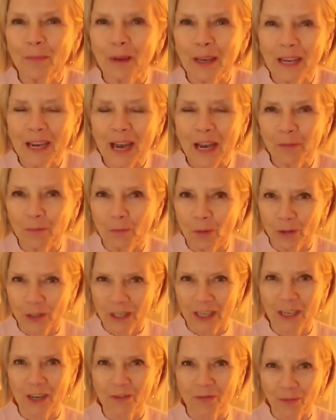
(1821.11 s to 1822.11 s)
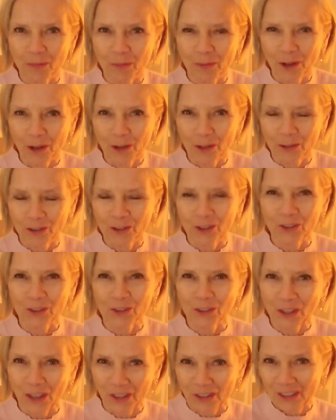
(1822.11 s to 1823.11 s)
me and Mutti from last
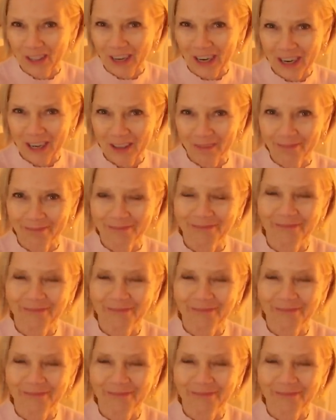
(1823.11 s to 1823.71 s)
Sunday.